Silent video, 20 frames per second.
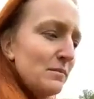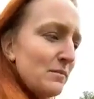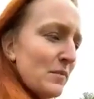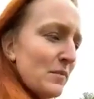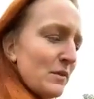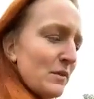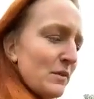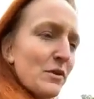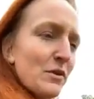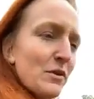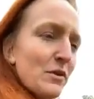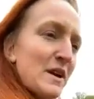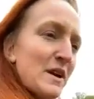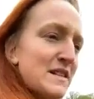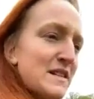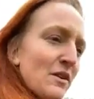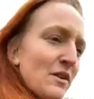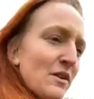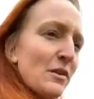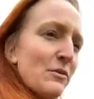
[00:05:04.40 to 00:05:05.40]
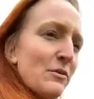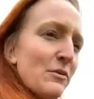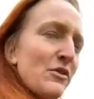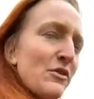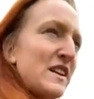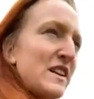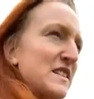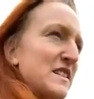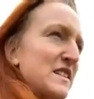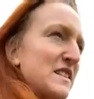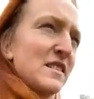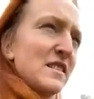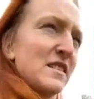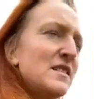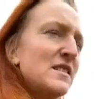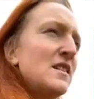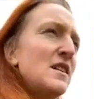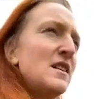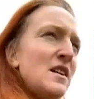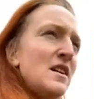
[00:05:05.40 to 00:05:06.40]
for myself, I'm finding
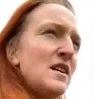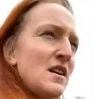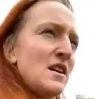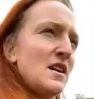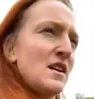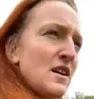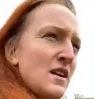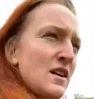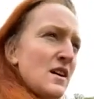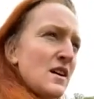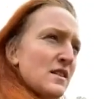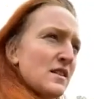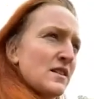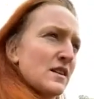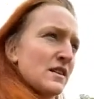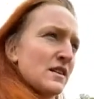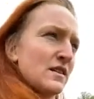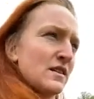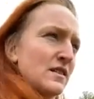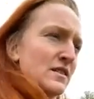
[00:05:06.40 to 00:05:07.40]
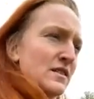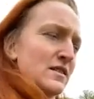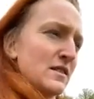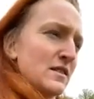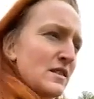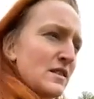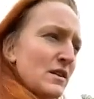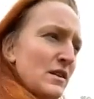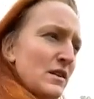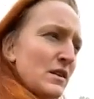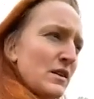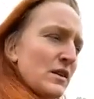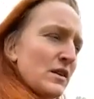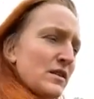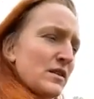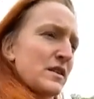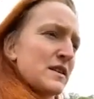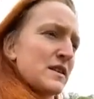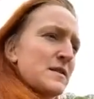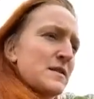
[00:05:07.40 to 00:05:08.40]
that
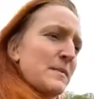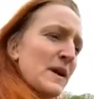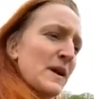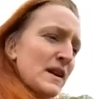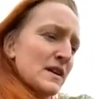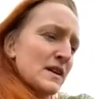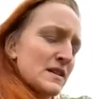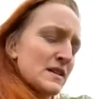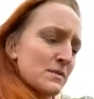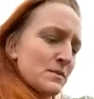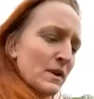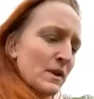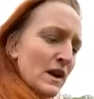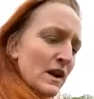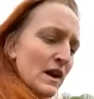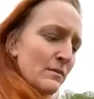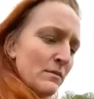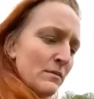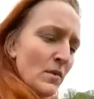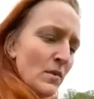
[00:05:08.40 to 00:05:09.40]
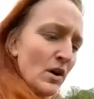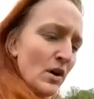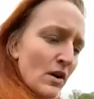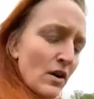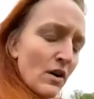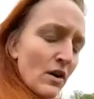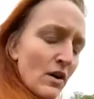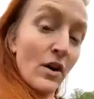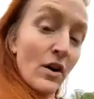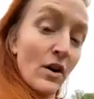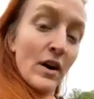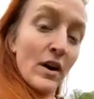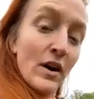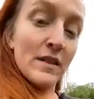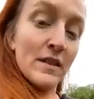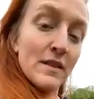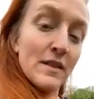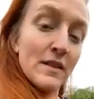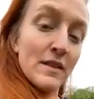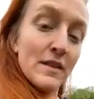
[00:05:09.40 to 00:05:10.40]
the space when I'm on
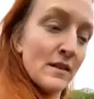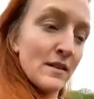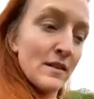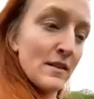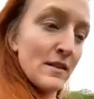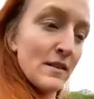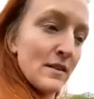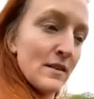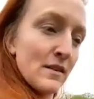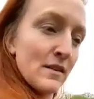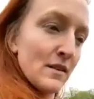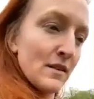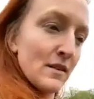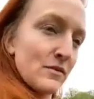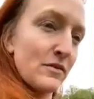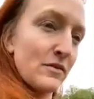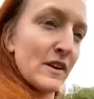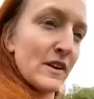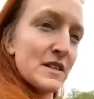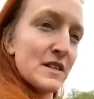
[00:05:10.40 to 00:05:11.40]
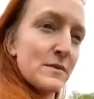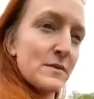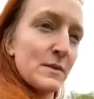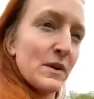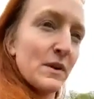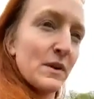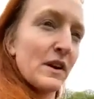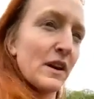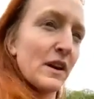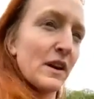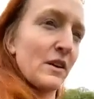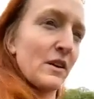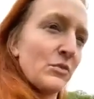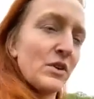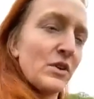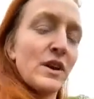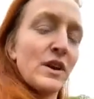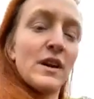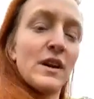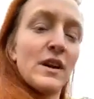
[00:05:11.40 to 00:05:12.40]
Facebook and I'm
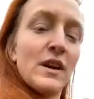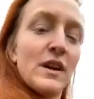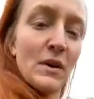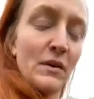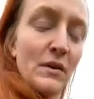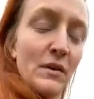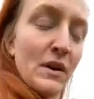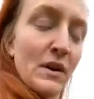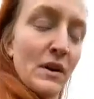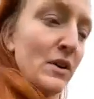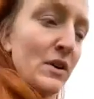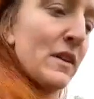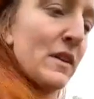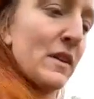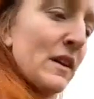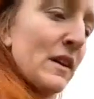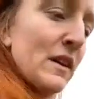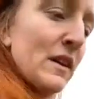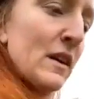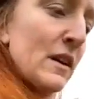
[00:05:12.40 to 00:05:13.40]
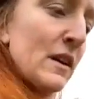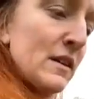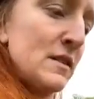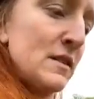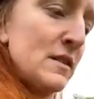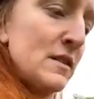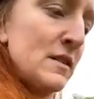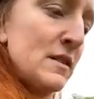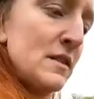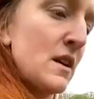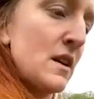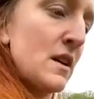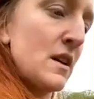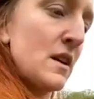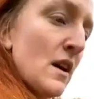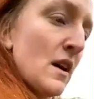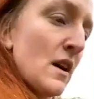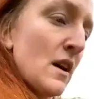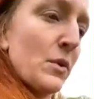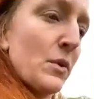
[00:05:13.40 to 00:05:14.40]
reading about everything
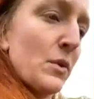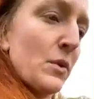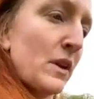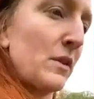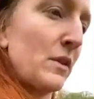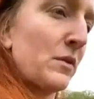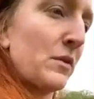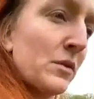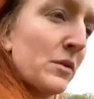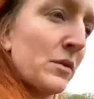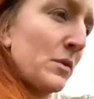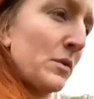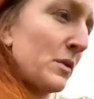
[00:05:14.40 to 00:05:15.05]
and going through